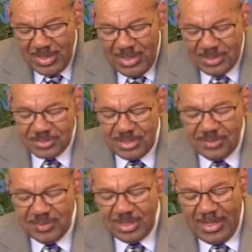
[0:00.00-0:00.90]
Has any
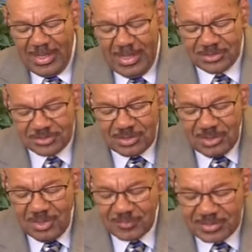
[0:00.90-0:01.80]
of the gods
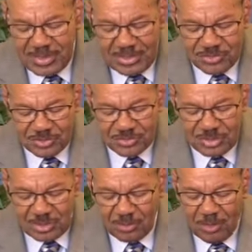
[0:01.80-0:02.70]
of the nations
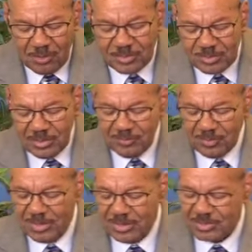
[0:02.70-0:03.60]
at all
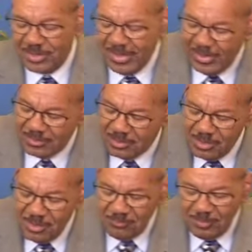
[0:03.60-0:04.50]
delivered its land
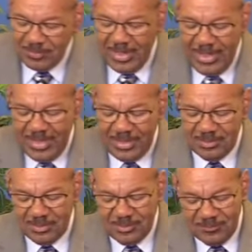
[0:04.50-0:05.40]
from the hand